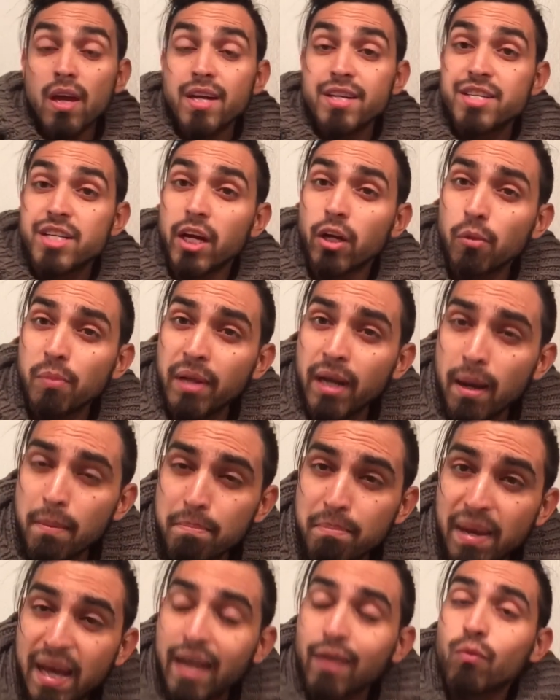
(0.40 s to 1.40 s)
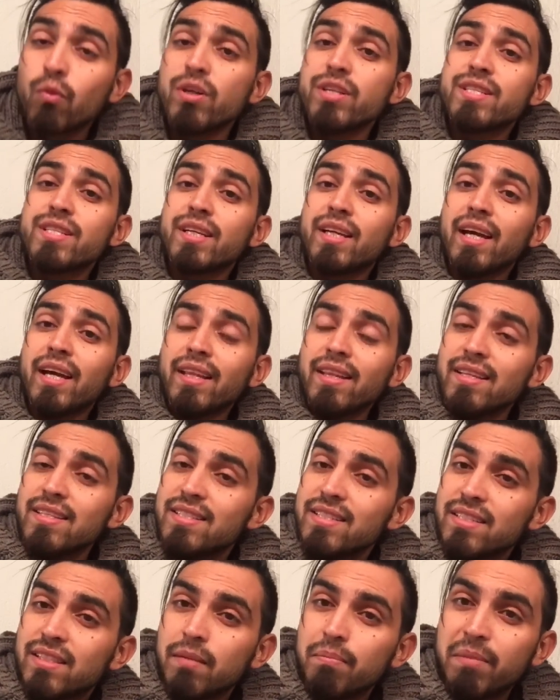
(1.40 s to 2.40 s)
Gentlemen, I'm back once again.
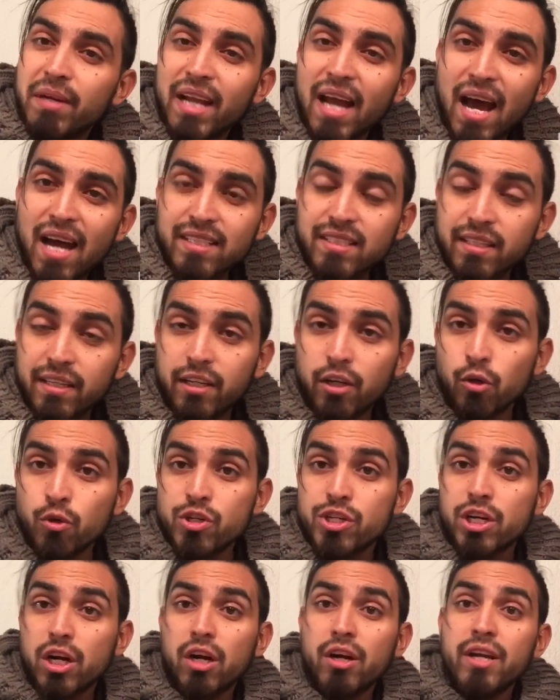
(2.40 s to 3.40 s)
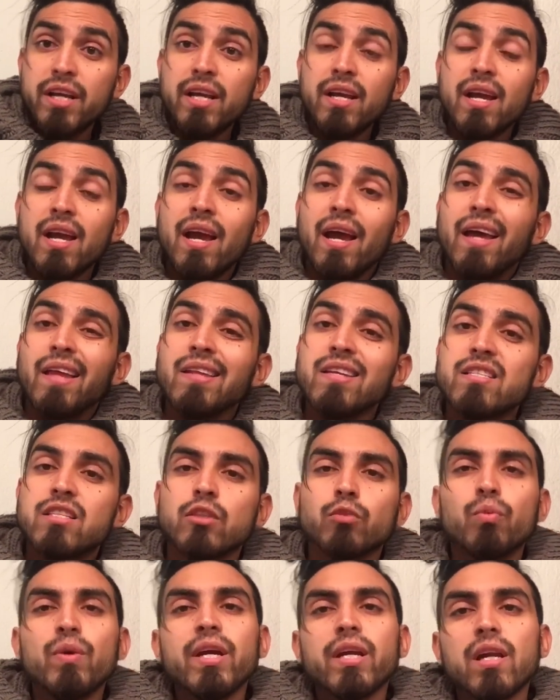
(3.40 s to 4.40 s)
This is the minoxidil journey, and this
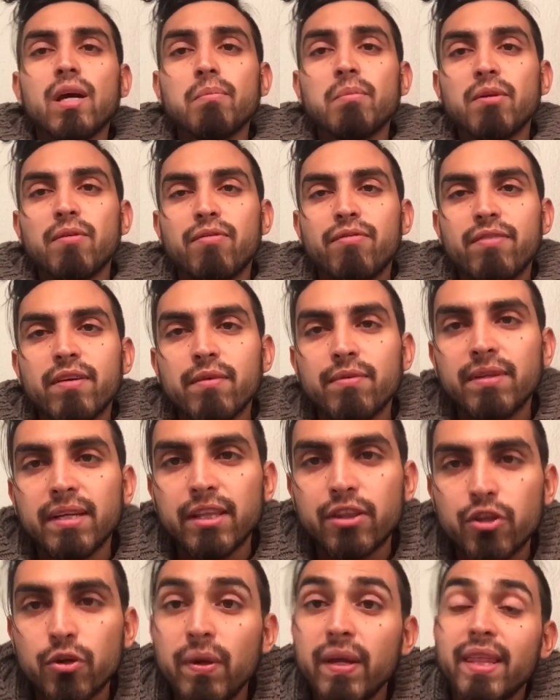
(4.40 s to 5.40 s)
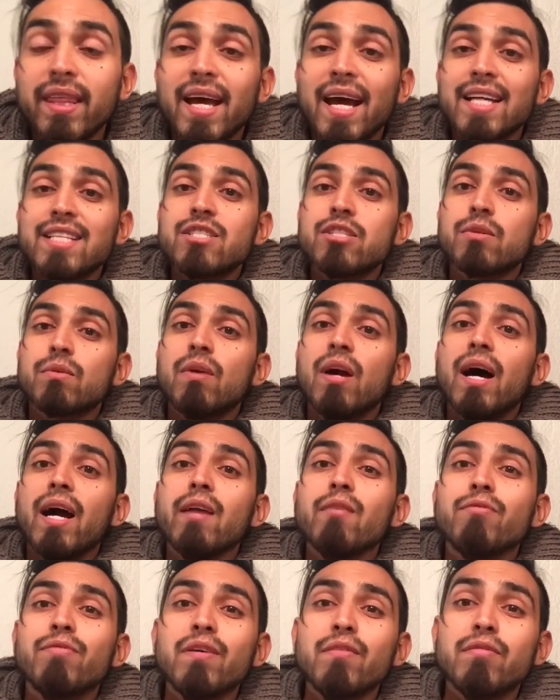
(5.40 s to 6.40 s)
is week number 53. That's
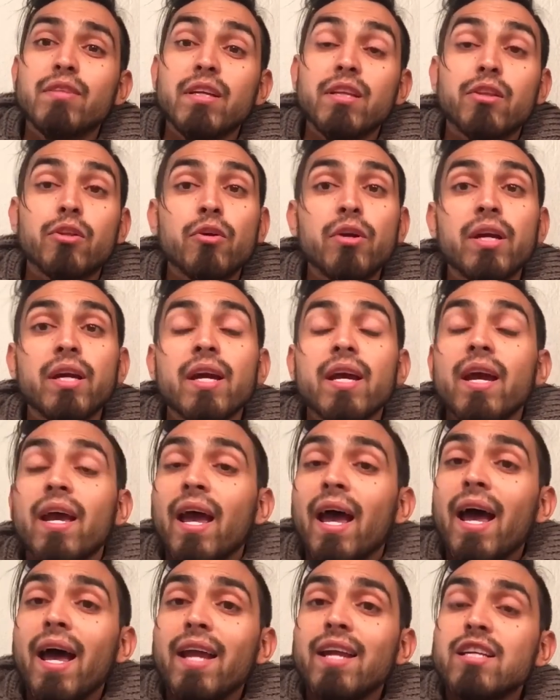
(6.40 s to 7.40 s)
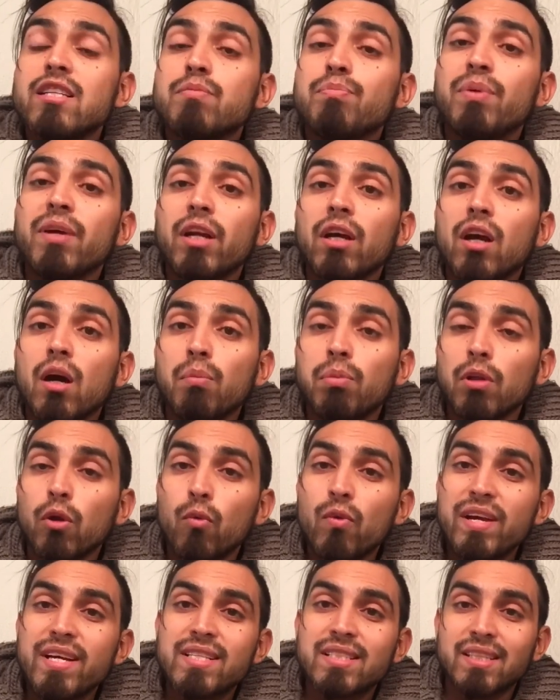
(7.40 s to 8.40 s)
right, 53. And it's been a couple of
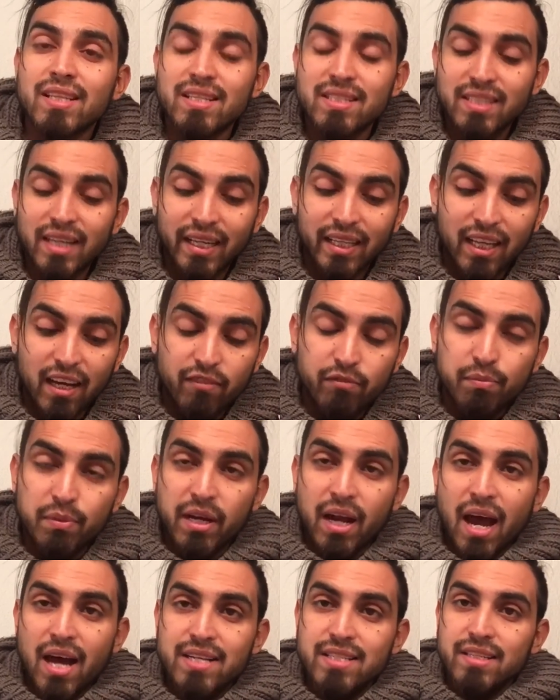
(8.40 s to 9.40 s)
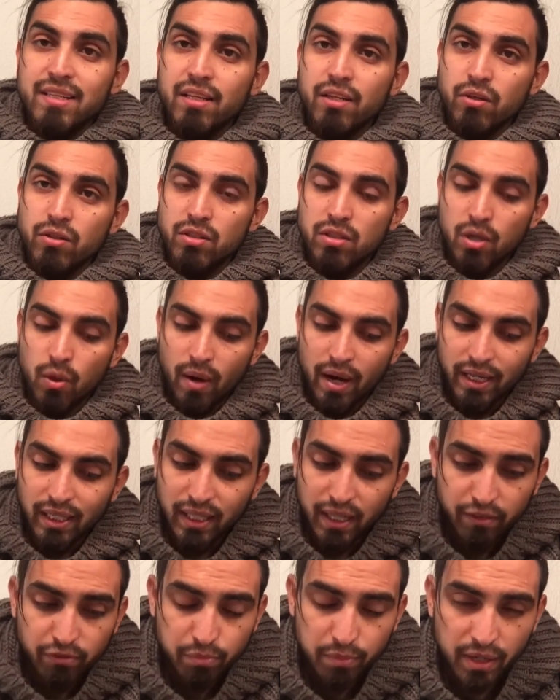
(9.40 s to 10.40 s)
weeks since I left minoxidil. So I
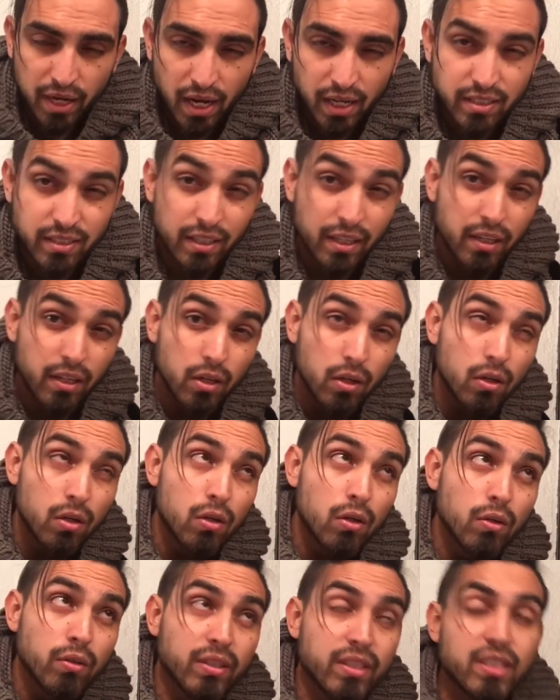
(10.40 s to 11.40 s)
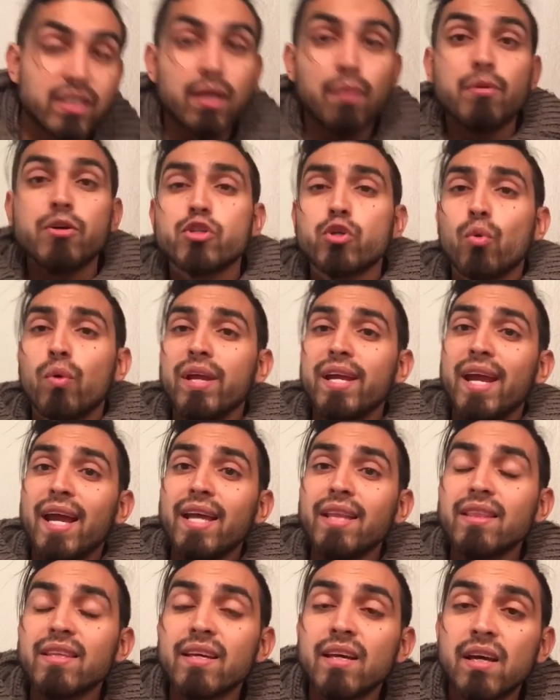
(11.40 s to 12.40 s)
left minoxidil December
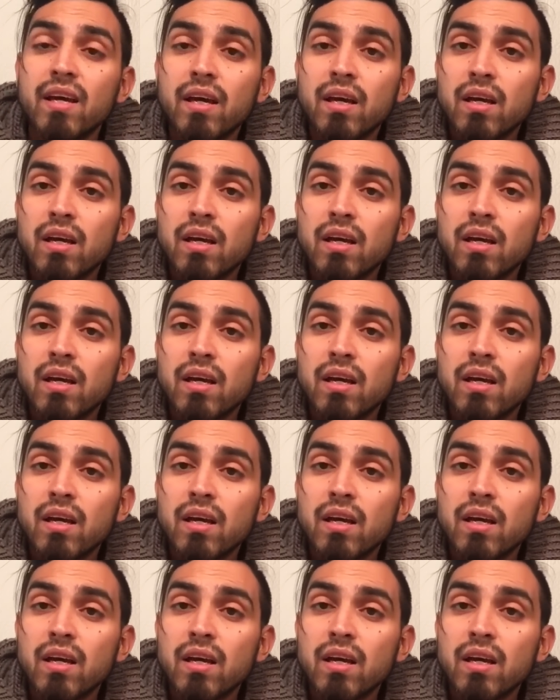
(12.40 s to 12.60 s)
28th.